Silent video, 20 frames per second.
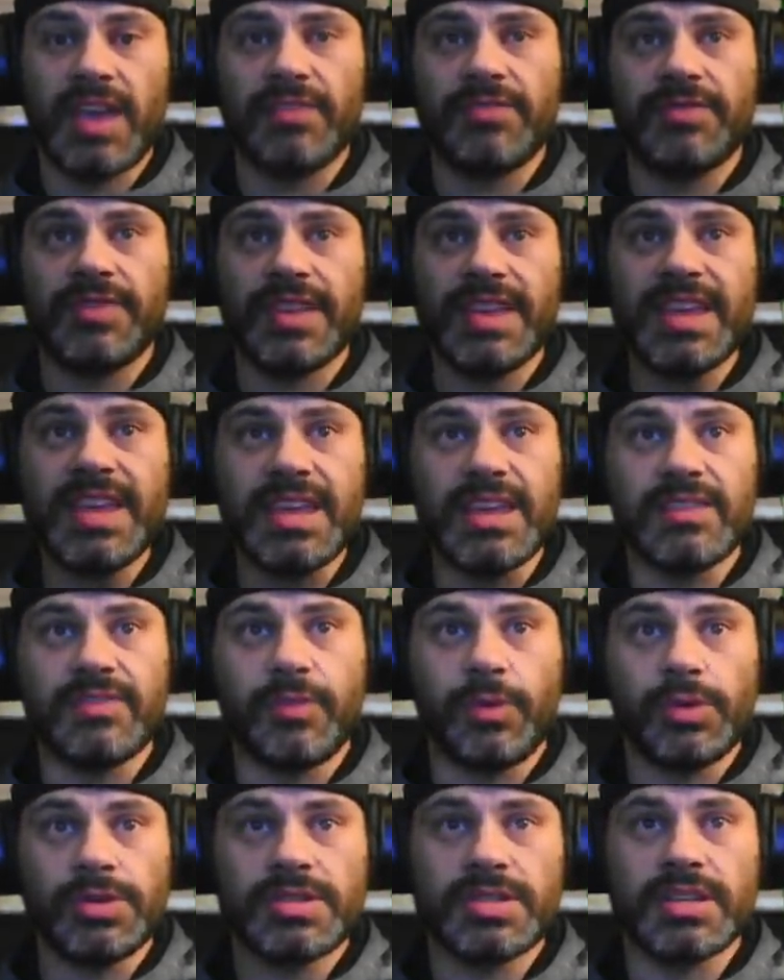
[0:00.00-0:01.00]
FE
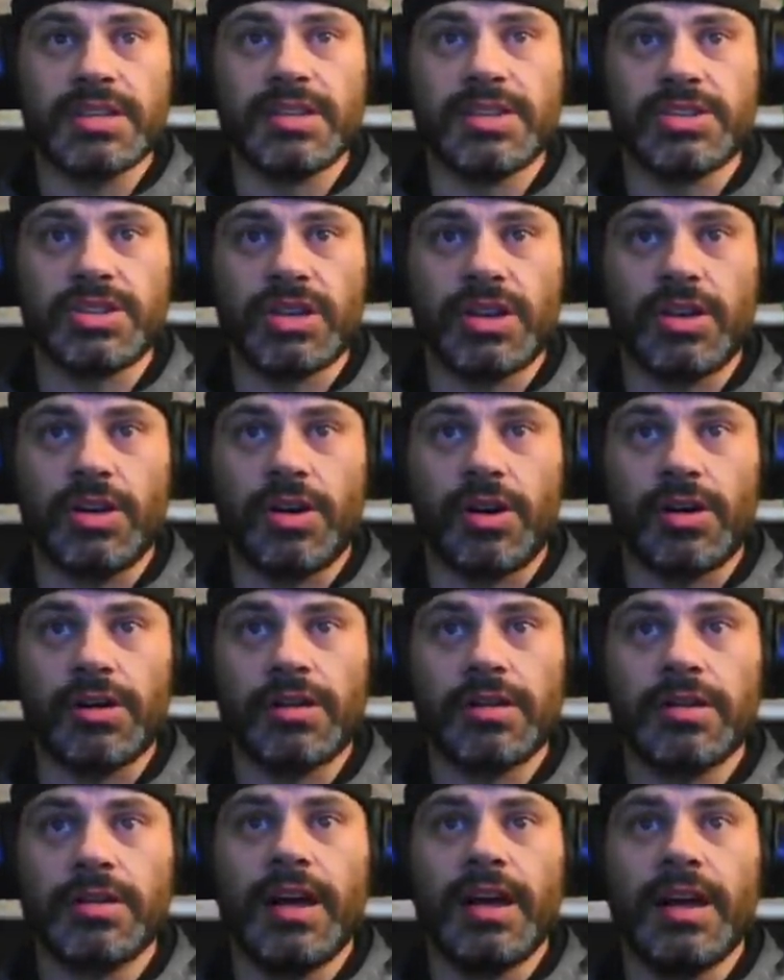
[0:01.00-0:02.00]
Forza Edition car.
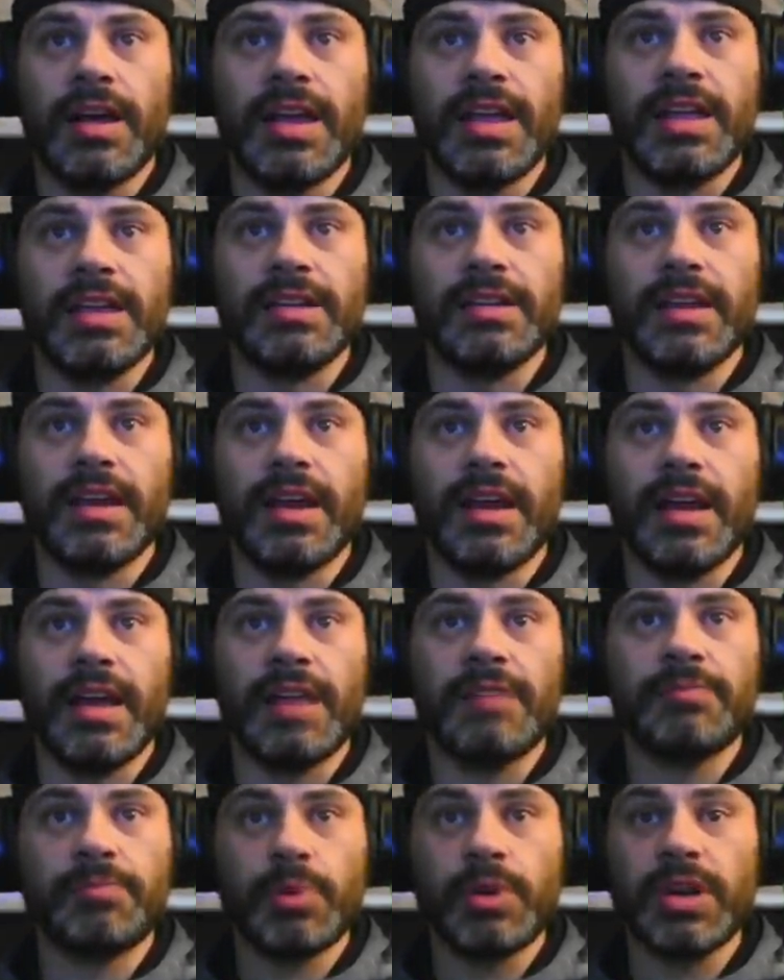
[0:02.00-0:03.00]
And I
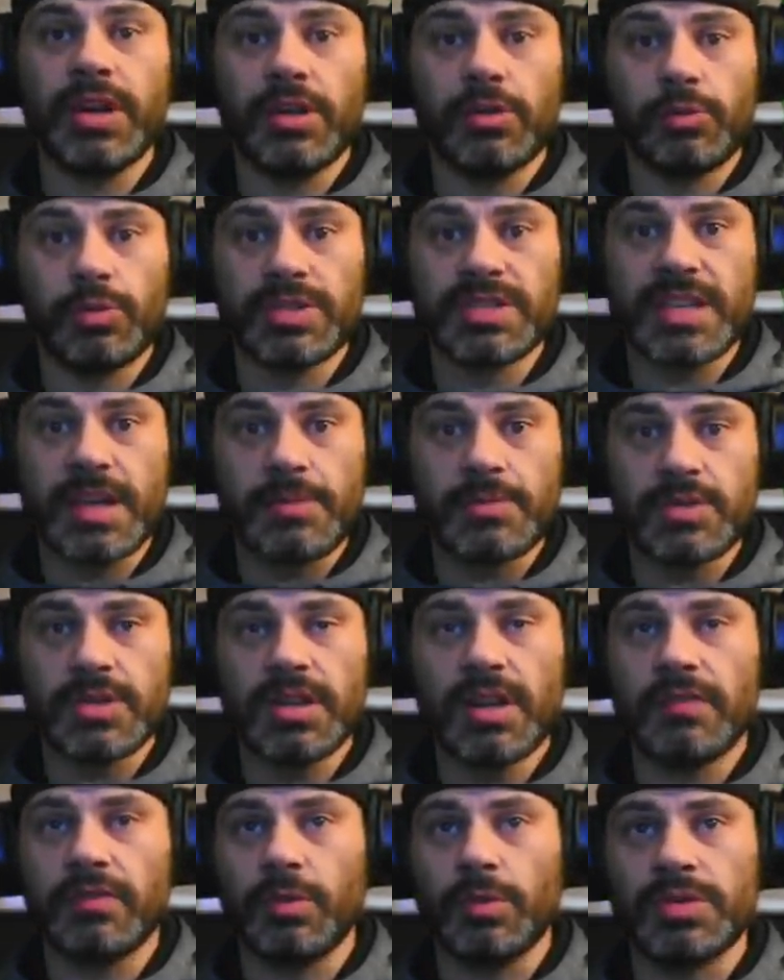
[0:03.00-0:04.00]
had pretty good reception.
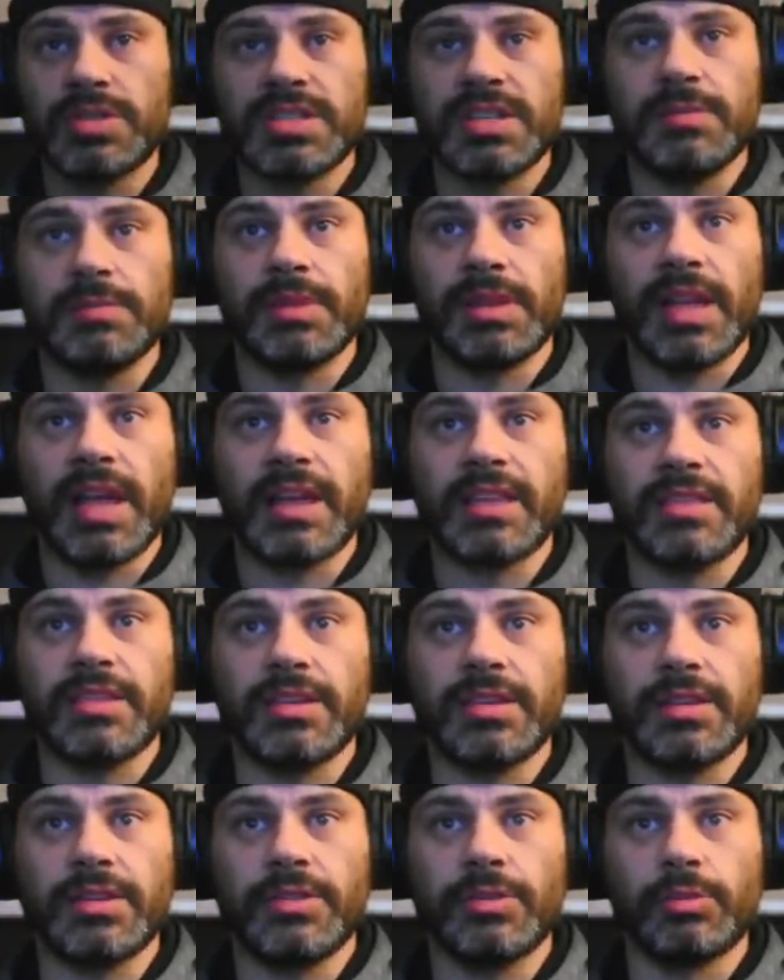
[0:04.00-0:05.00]
Everyone seemed to like
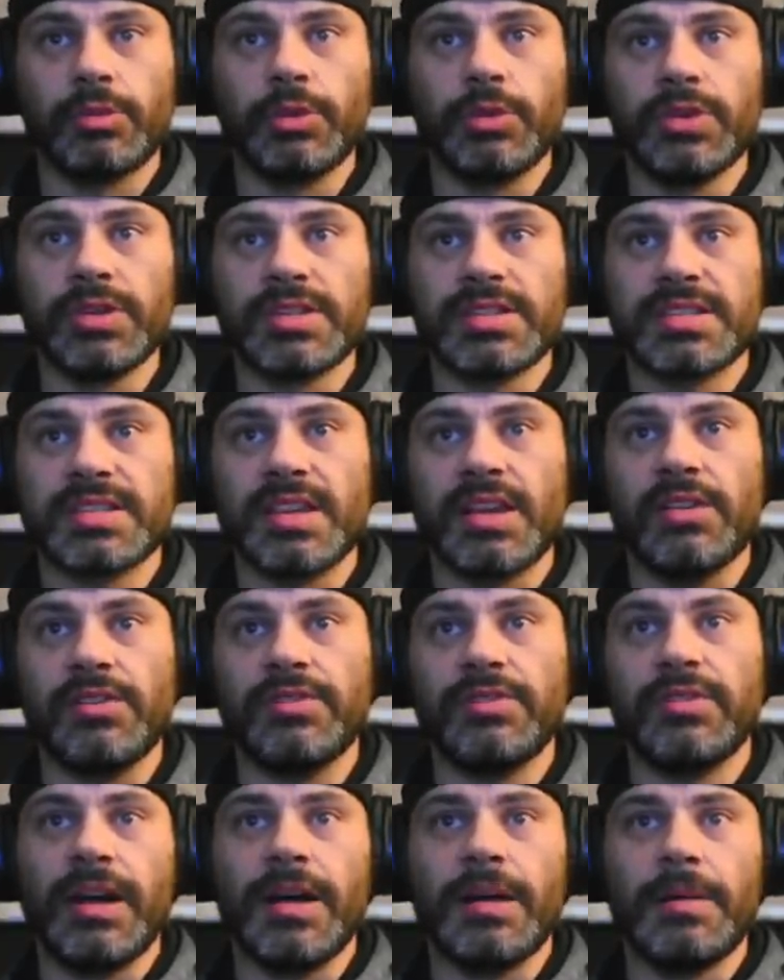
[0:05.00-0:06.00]
the route
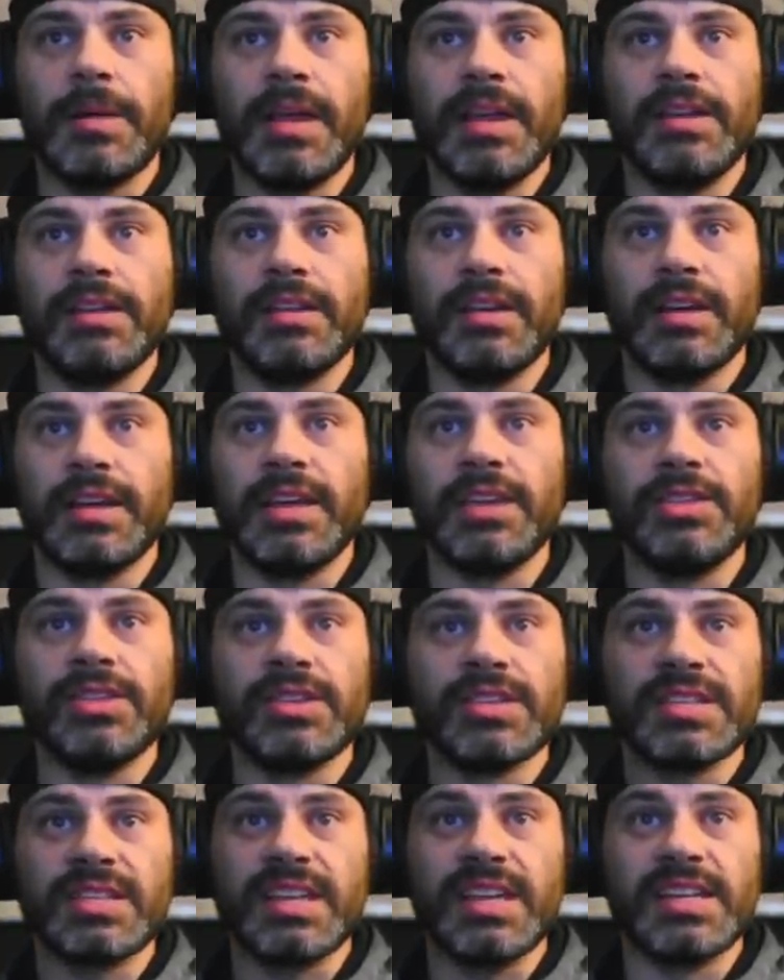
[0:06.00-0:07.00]
itself. And again, the
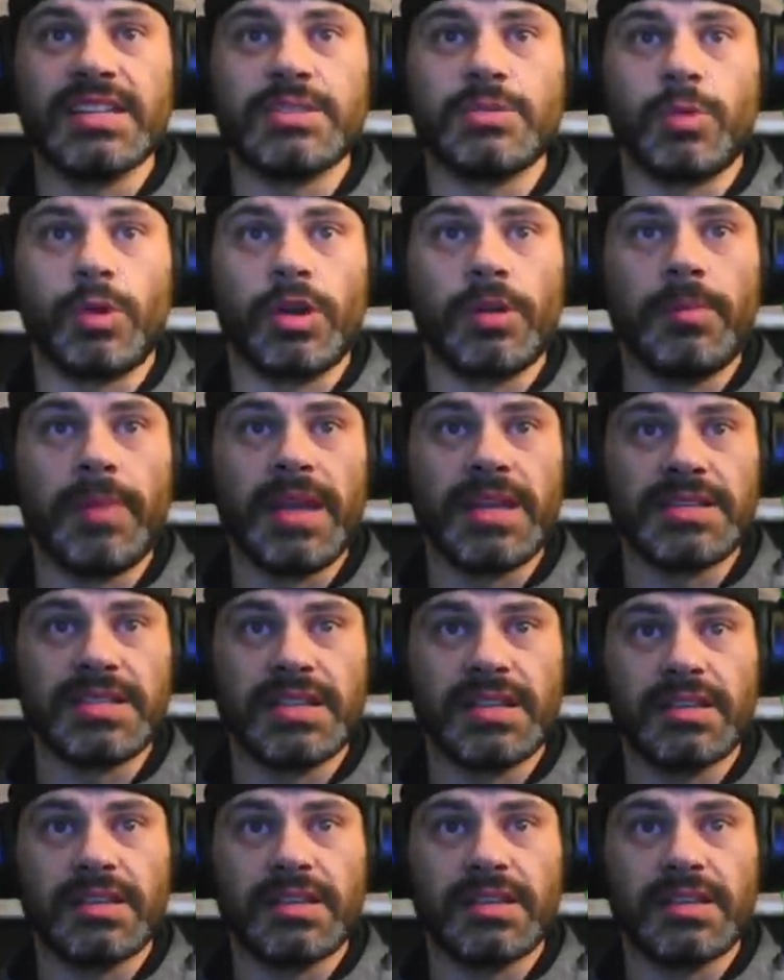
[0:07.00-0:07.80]
skids were amazing.